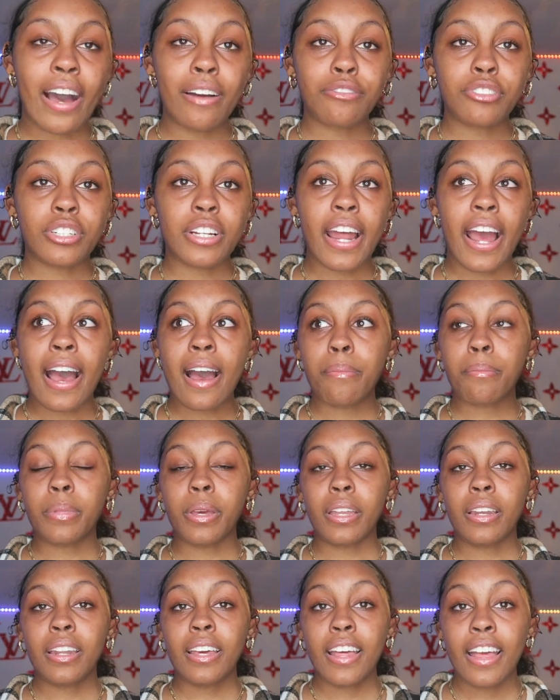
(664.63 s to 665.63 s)
after it
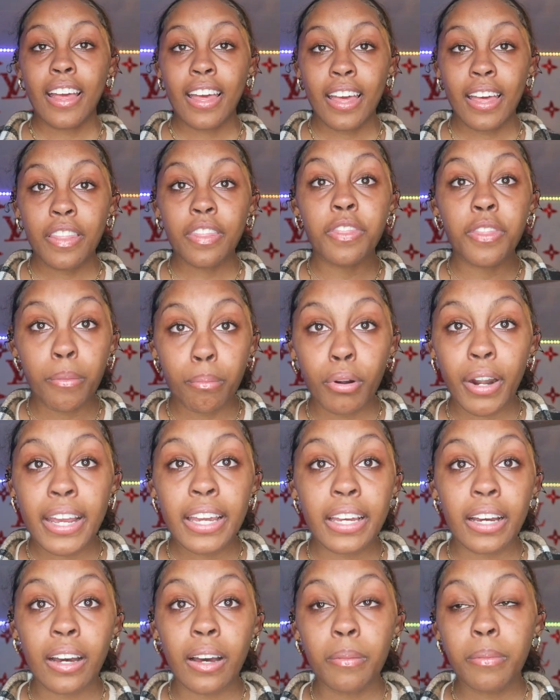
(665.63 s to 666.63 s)
happened? The
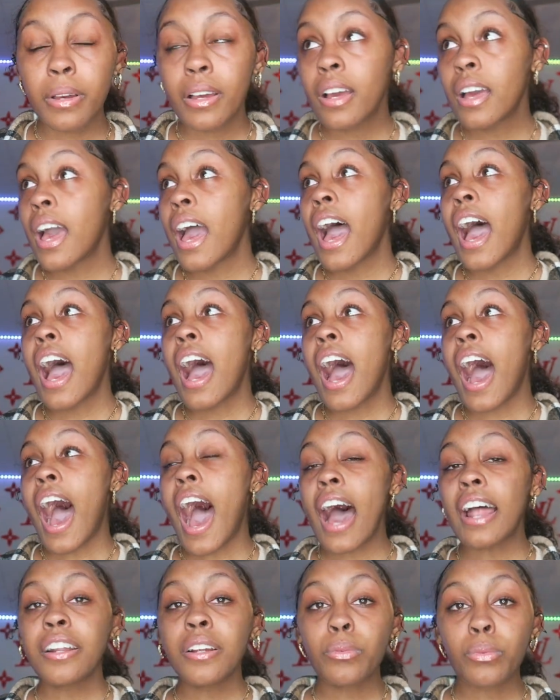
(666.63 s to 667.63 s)
breakup.
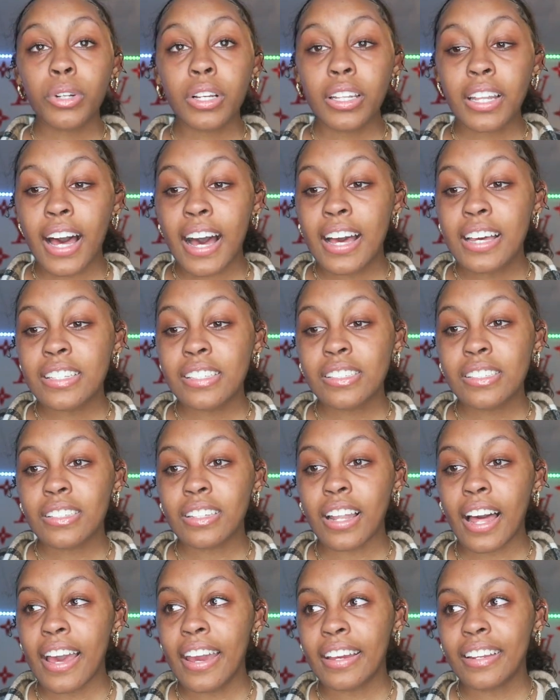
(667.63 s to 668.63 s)
I didn't realize
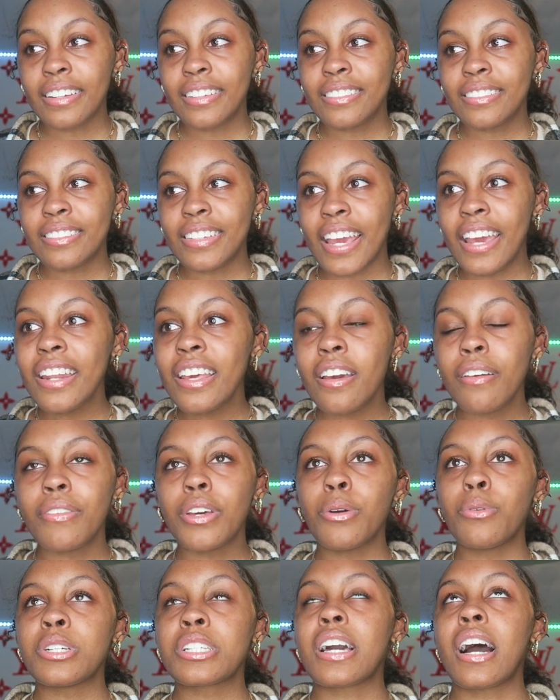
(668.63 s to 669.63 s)
like any of
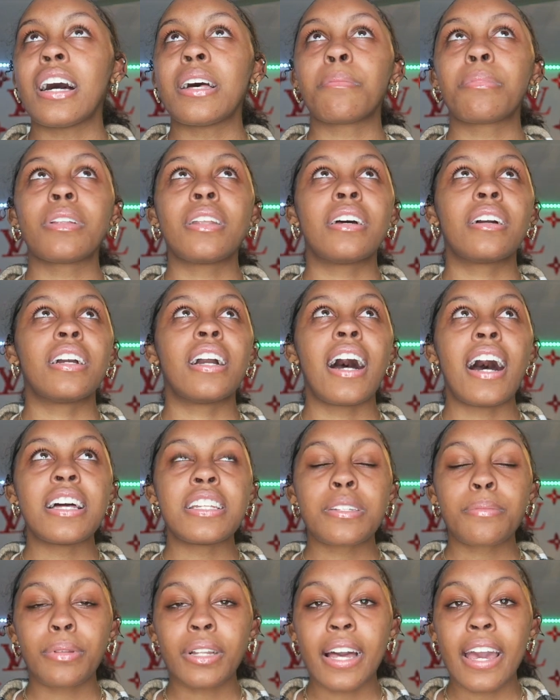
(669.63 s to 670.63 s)
it was
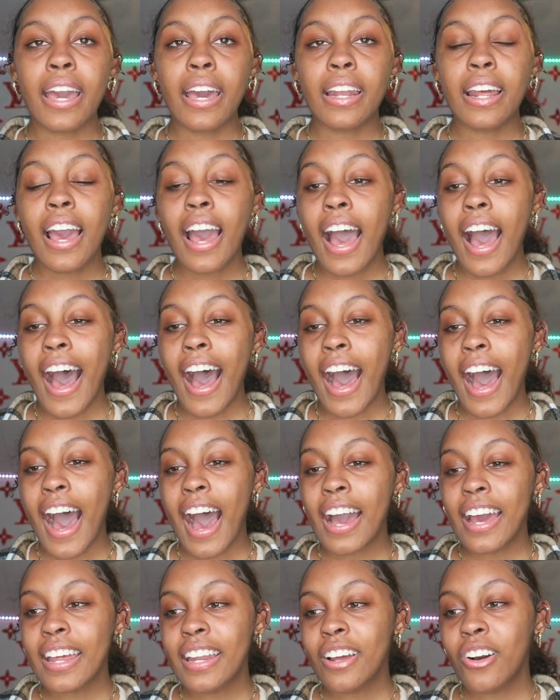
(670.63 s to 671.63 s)
God's plan.
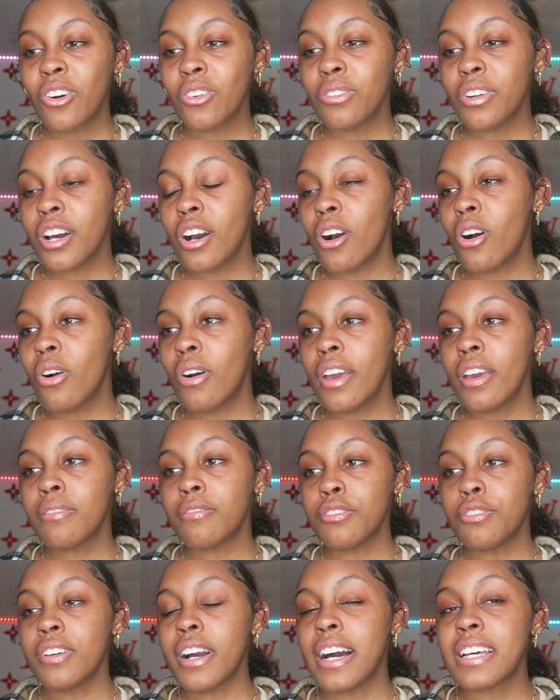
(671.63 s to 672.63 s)
I don't know
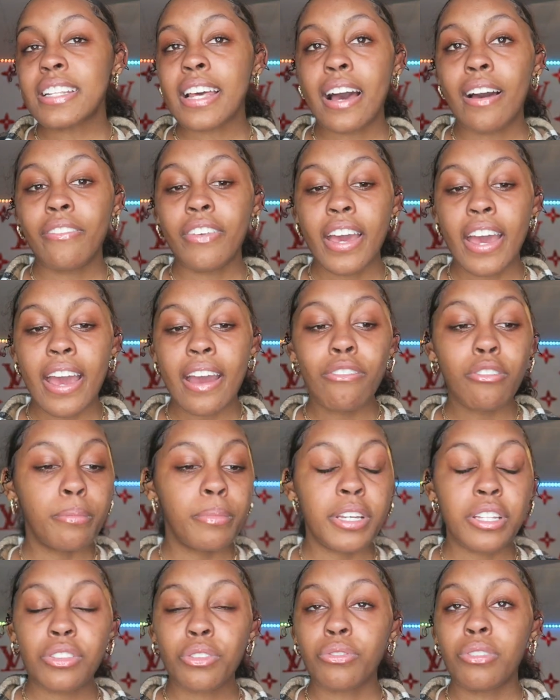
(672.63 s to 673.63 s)
if you guys have ever
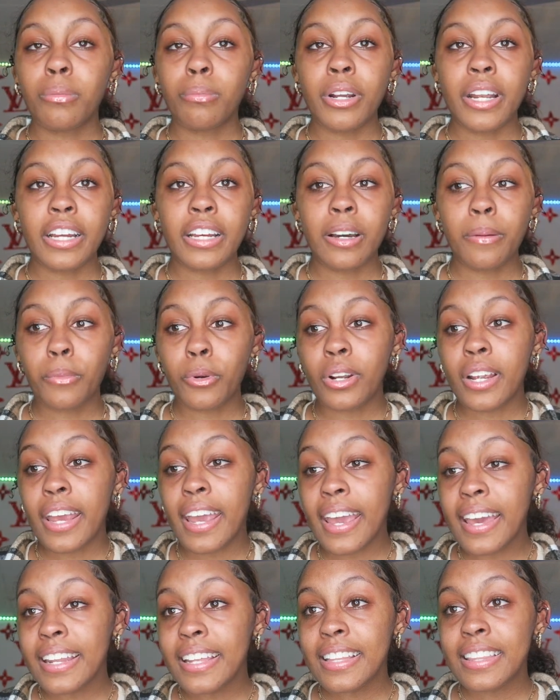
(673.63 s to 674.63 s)
been through a breakup or
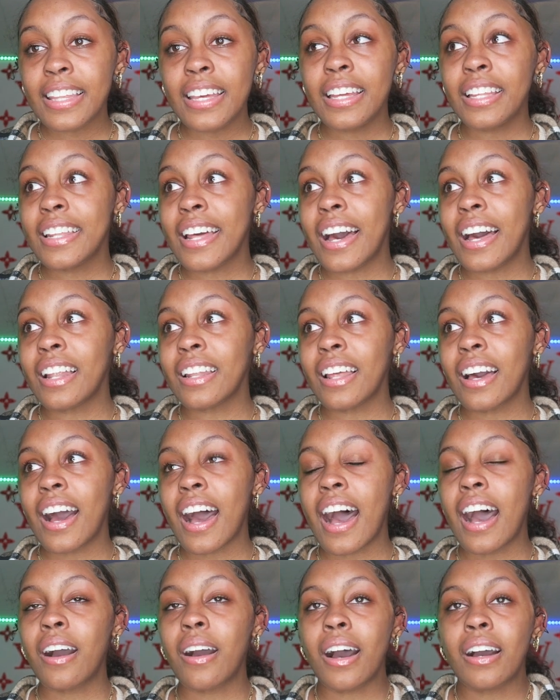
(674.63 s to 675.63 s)
anything, that
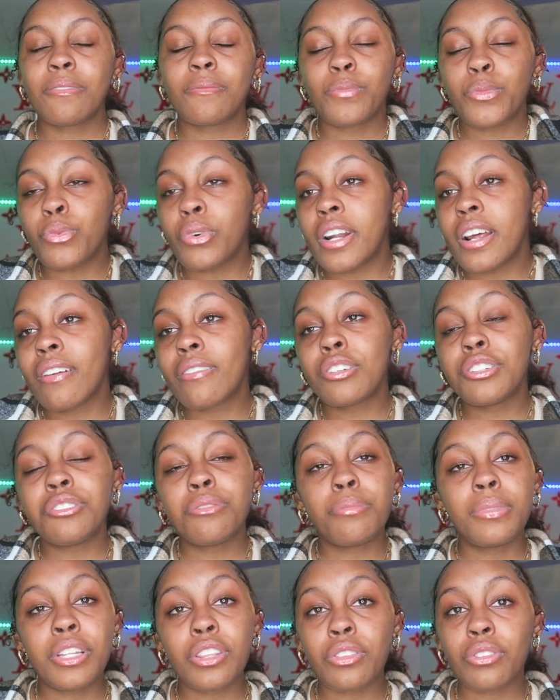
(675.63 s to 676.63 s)
whatever
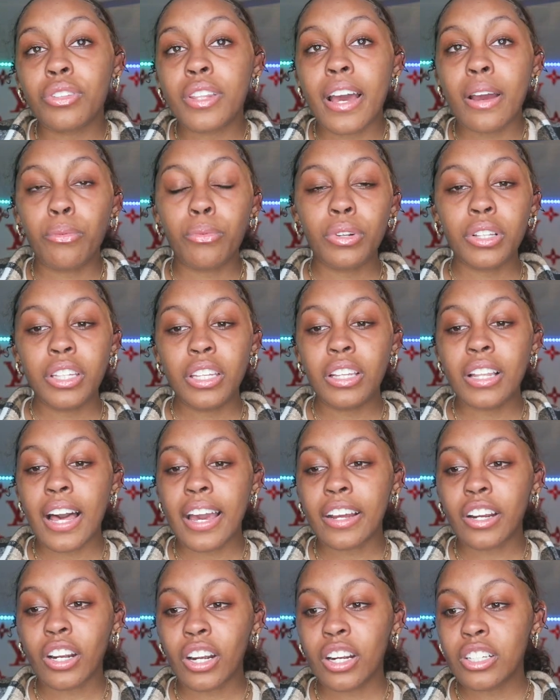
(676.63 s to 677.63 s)
you've been through that really
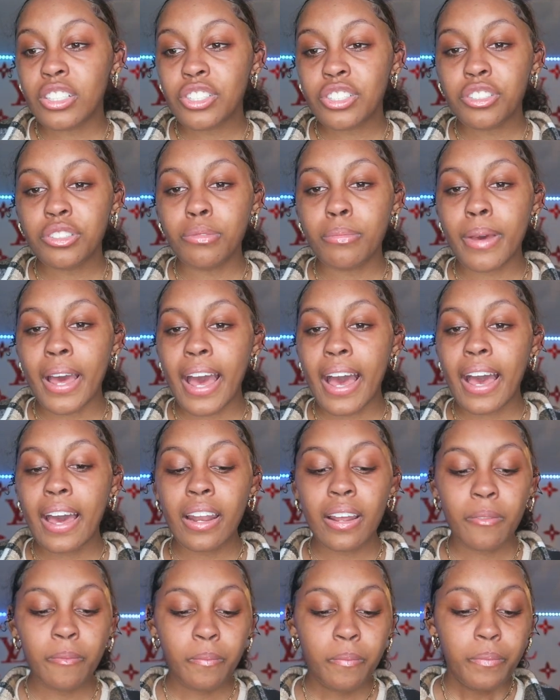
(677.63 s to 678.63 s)
like hurt you
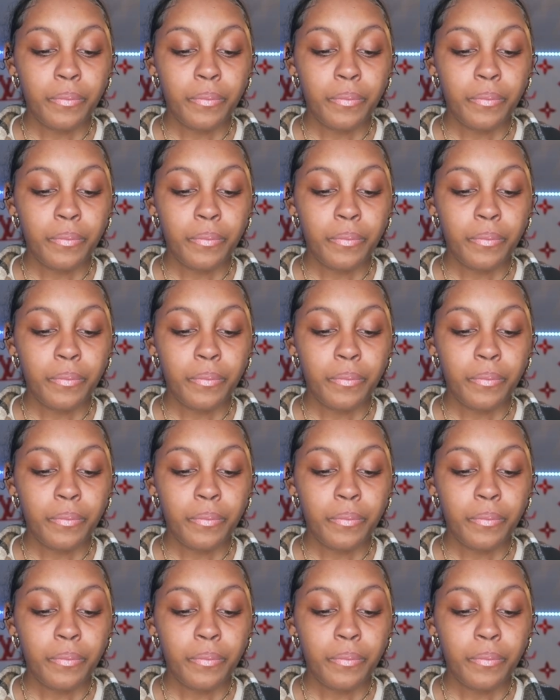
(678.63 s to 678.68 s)
bad,